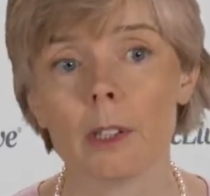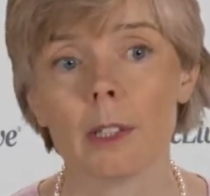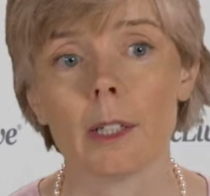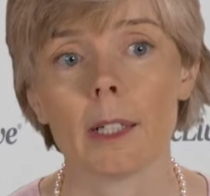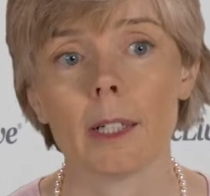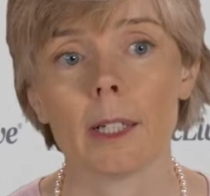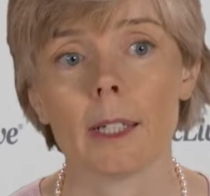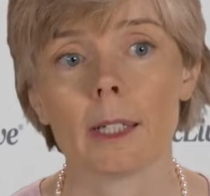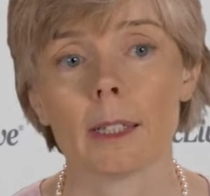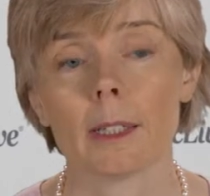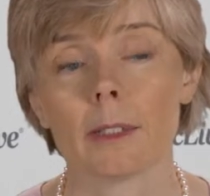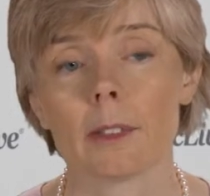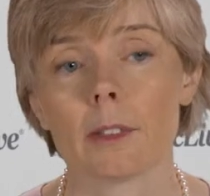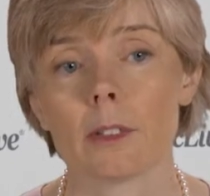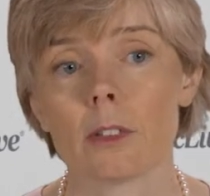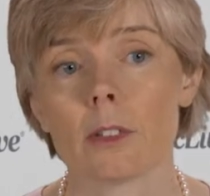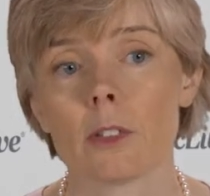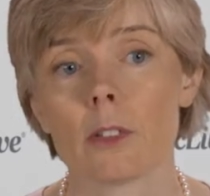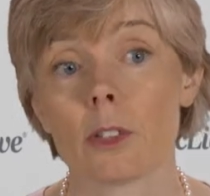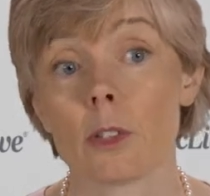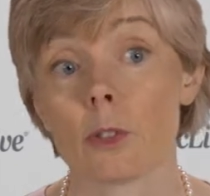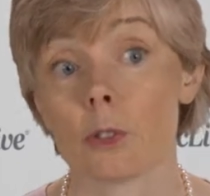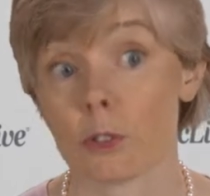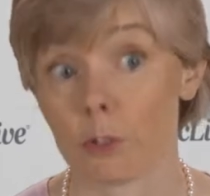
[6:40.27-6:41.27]
And
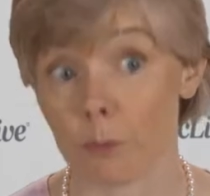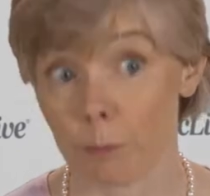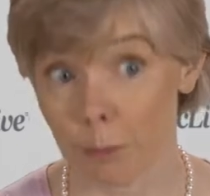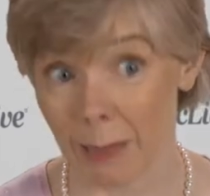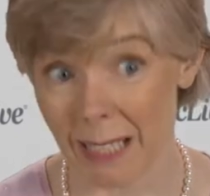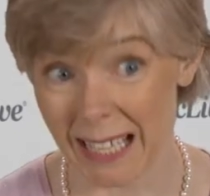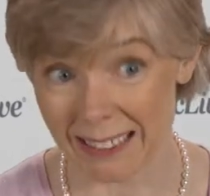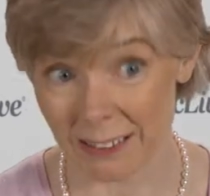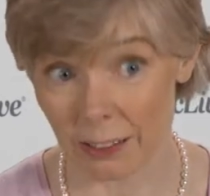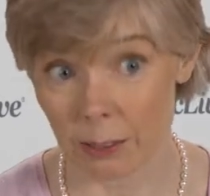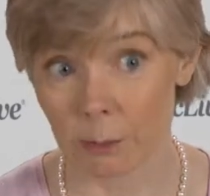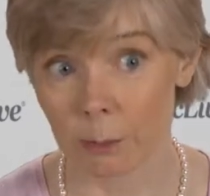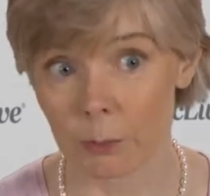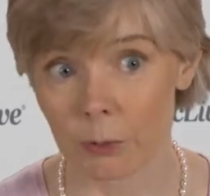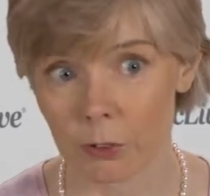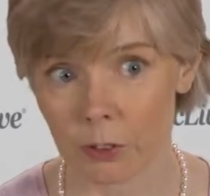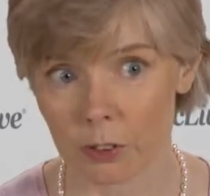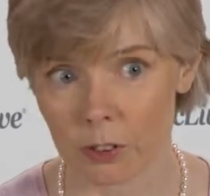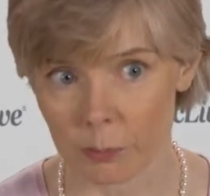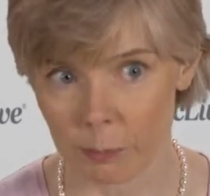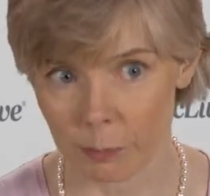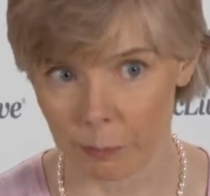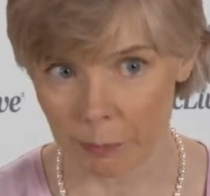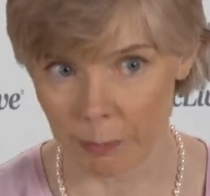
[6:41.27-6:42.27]
the use of platinums
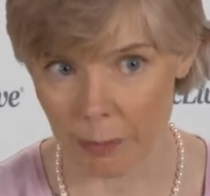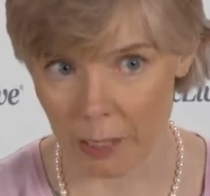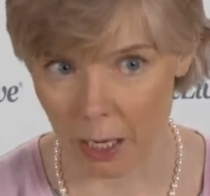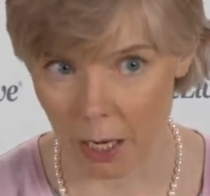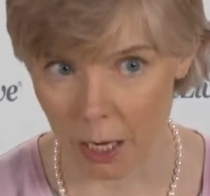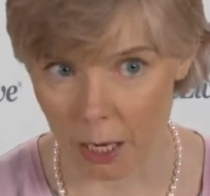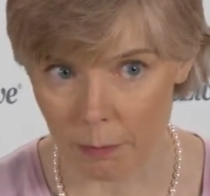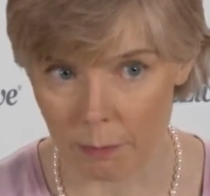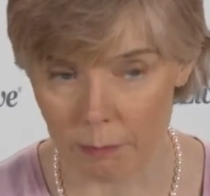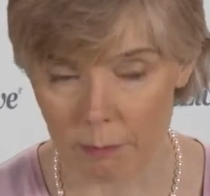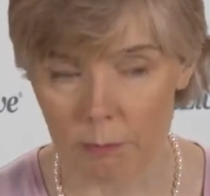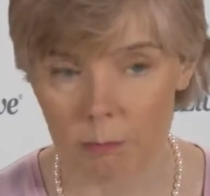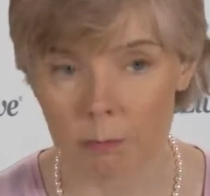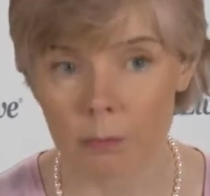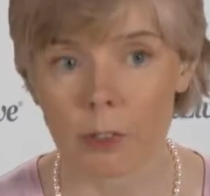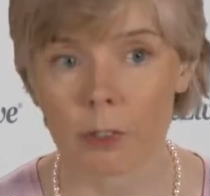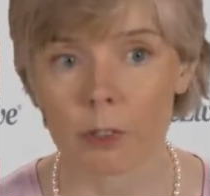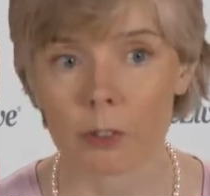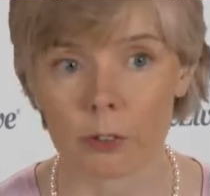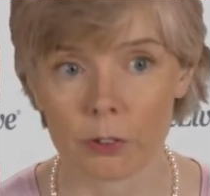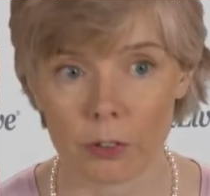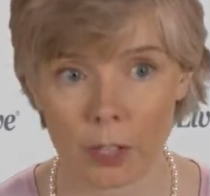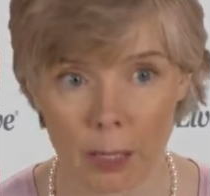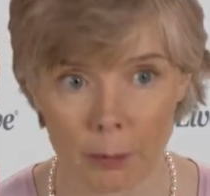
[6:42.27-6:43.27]
has become
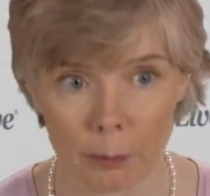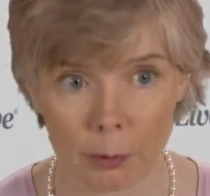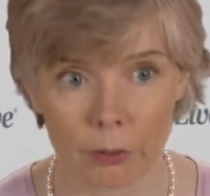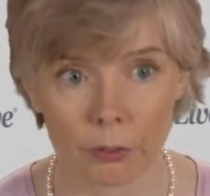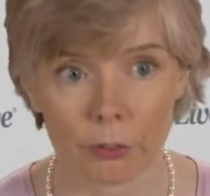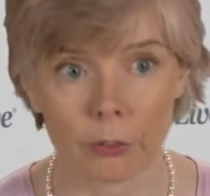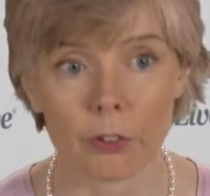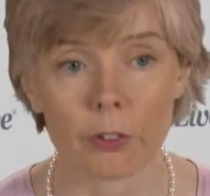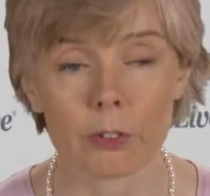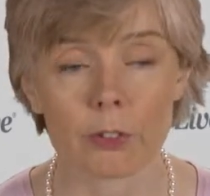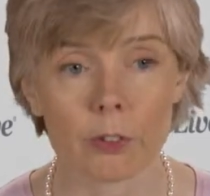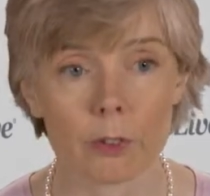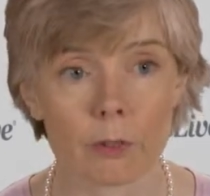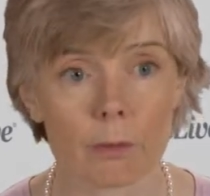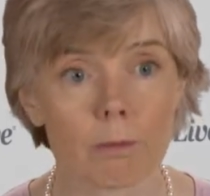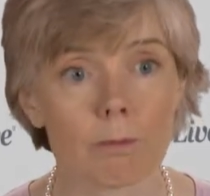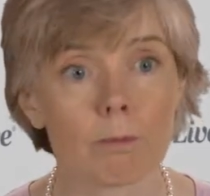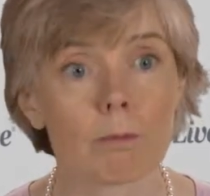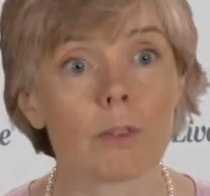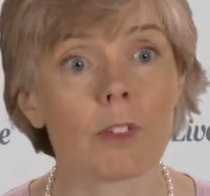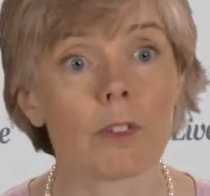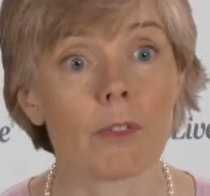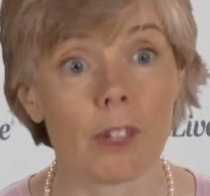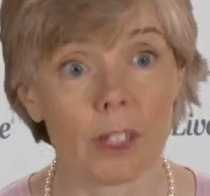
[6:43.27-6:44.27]
established as a
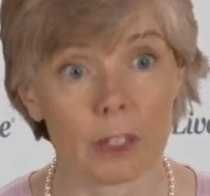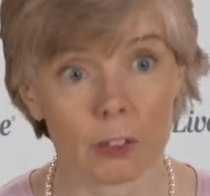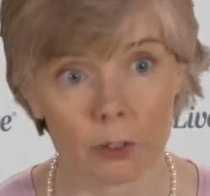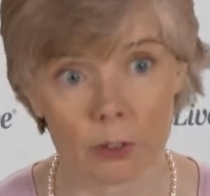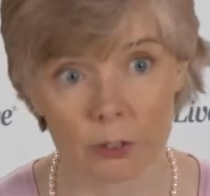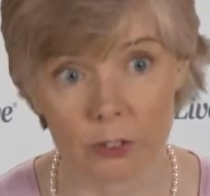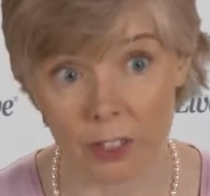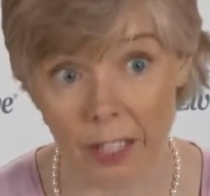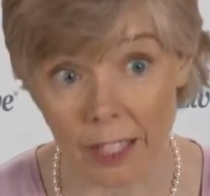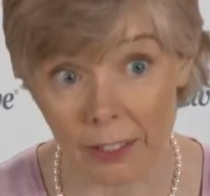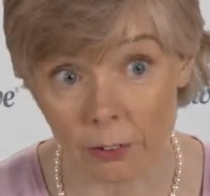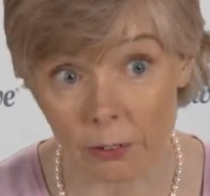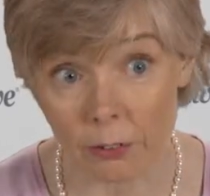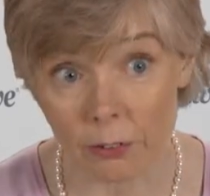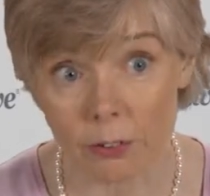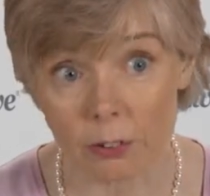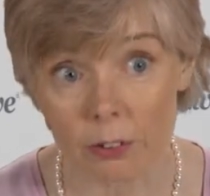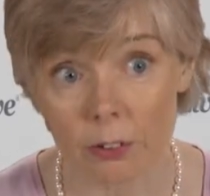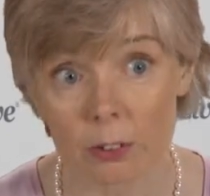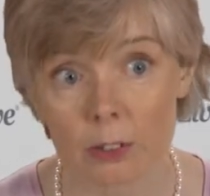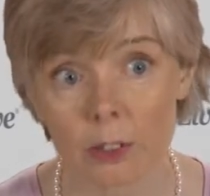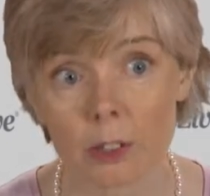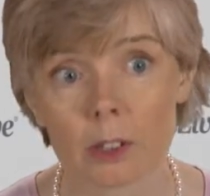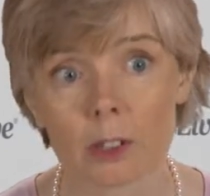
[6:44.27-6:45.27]
de facto standard
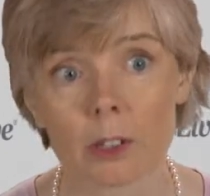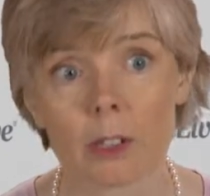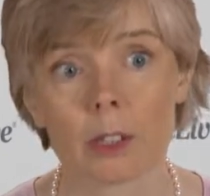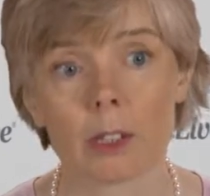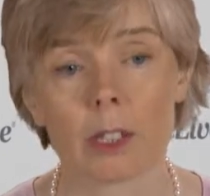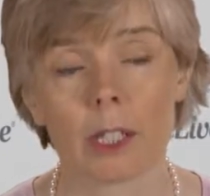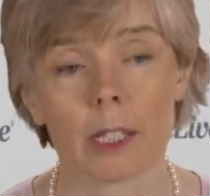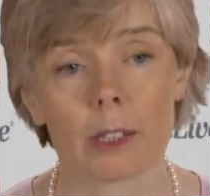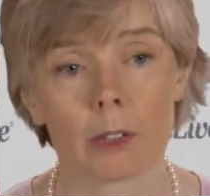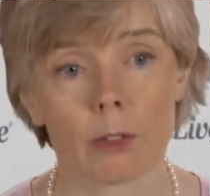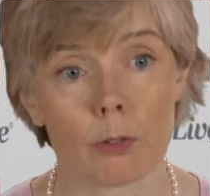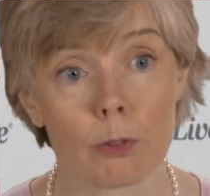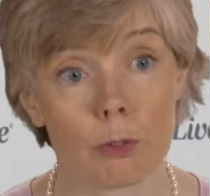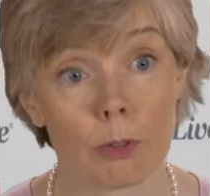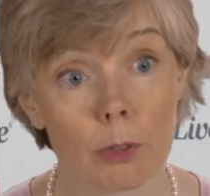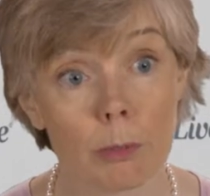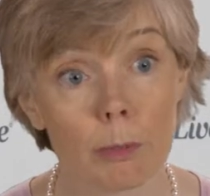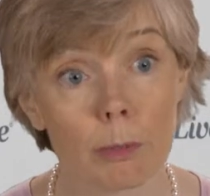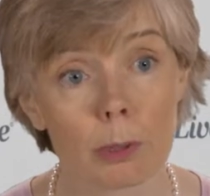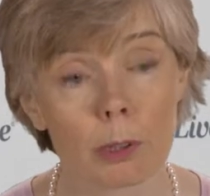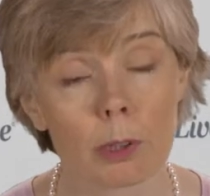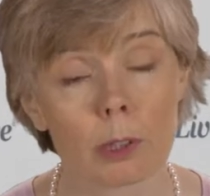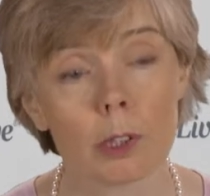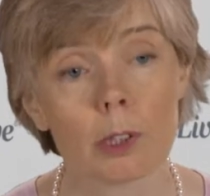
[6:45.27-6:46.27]
in that
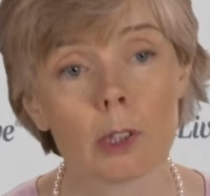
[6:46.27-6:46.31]
group,